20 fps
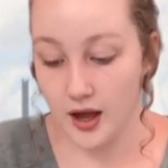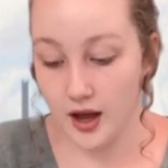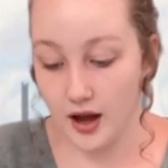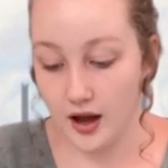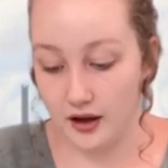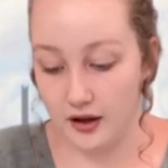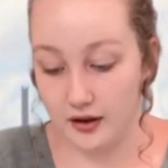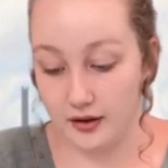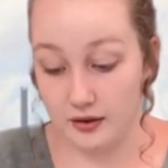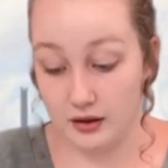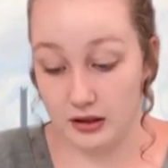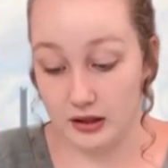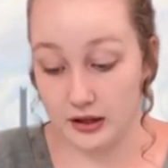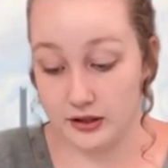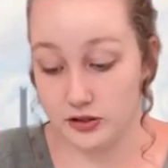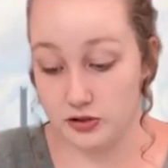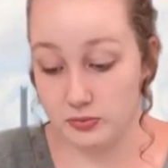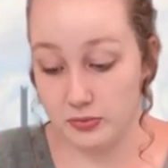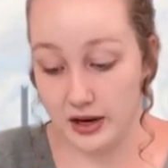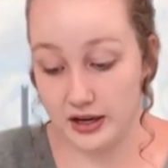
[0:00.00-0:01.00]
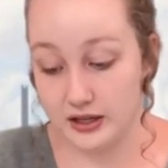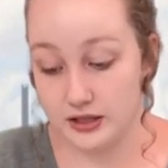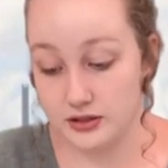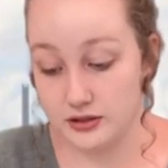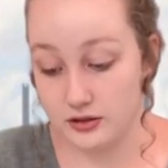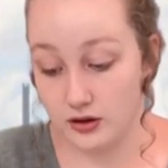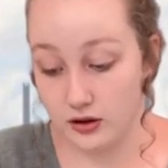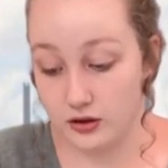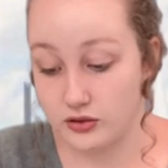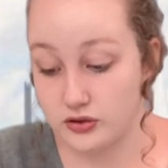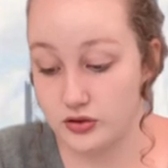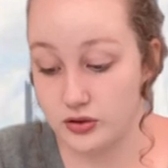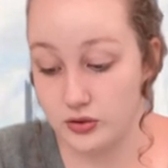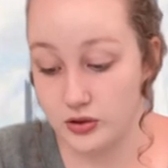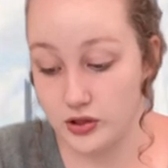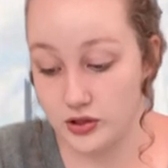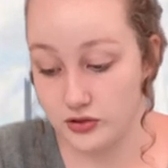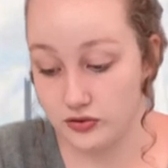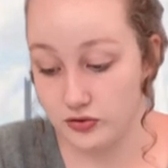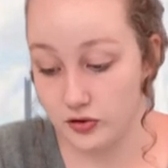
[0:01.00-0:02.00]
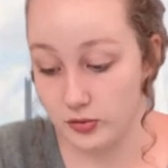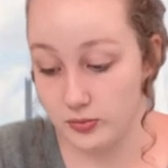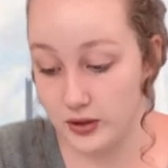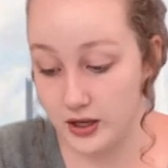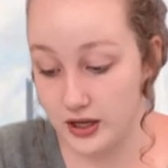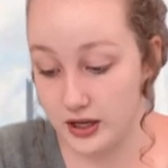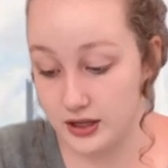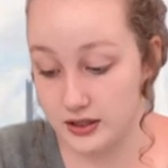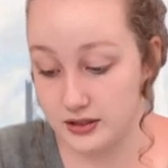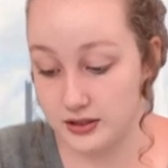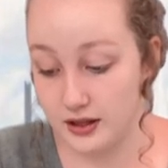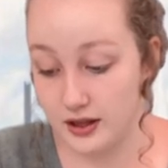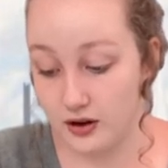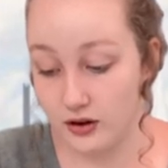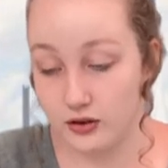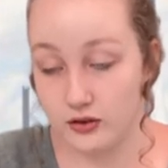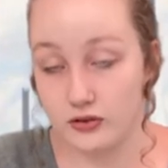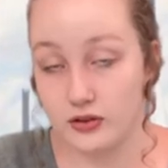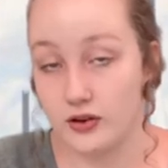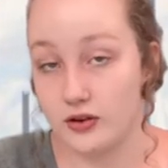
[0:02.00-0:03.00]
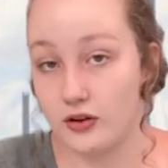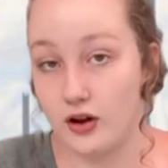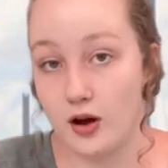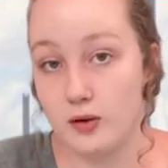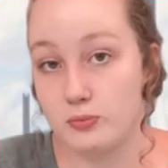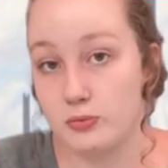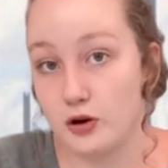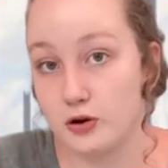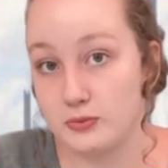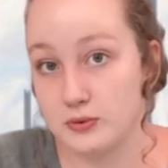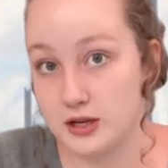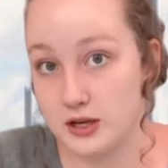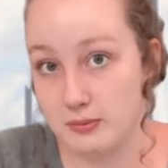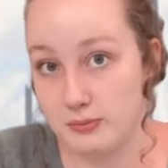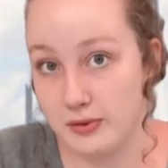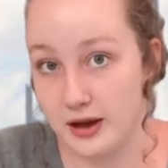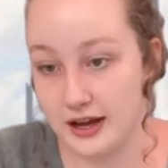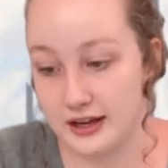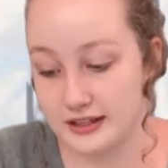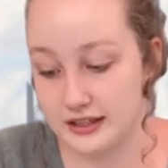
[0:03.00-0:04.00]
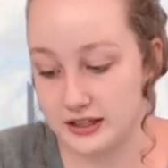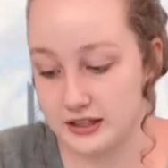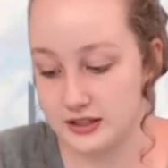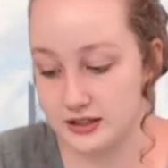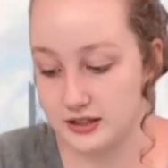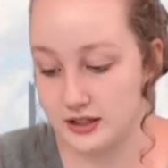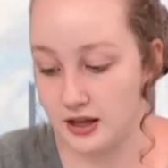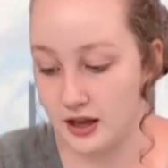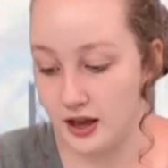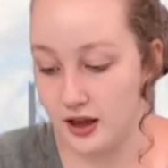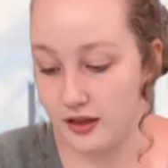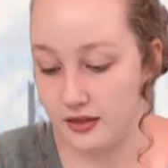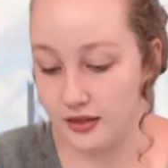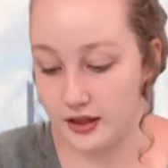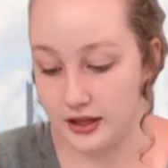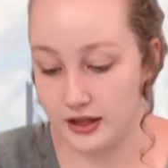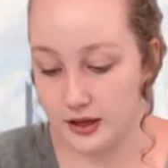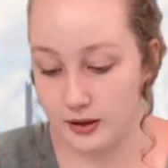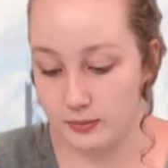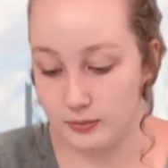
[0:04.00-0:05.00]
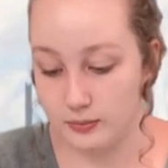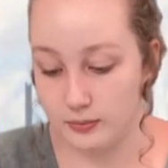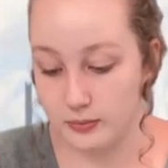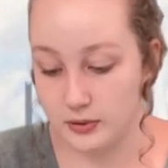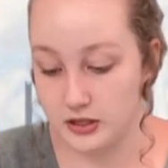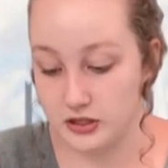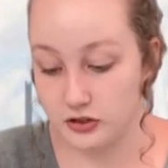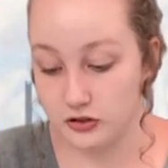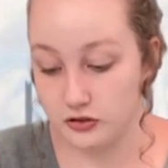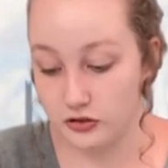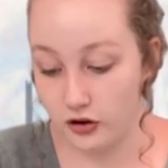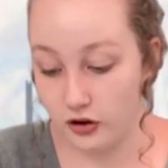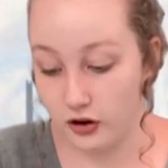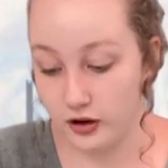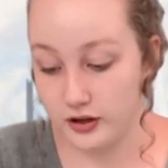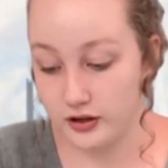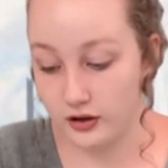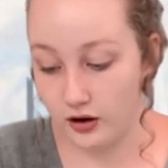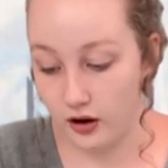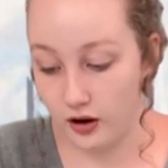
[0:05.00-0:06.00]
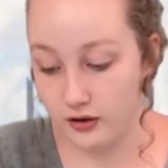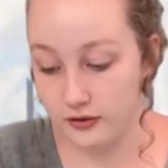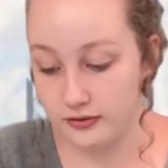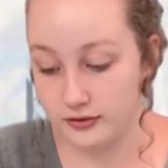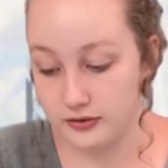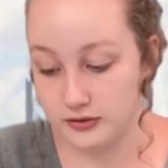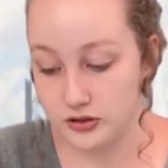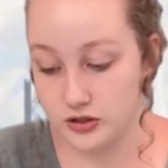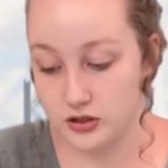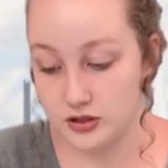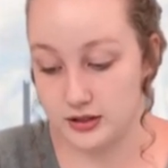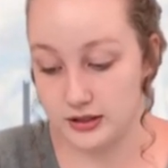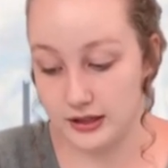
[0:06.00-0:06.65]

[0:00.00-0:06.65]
Electromagnets are so useful because they're not permanent magnets. They can be turned on and off, just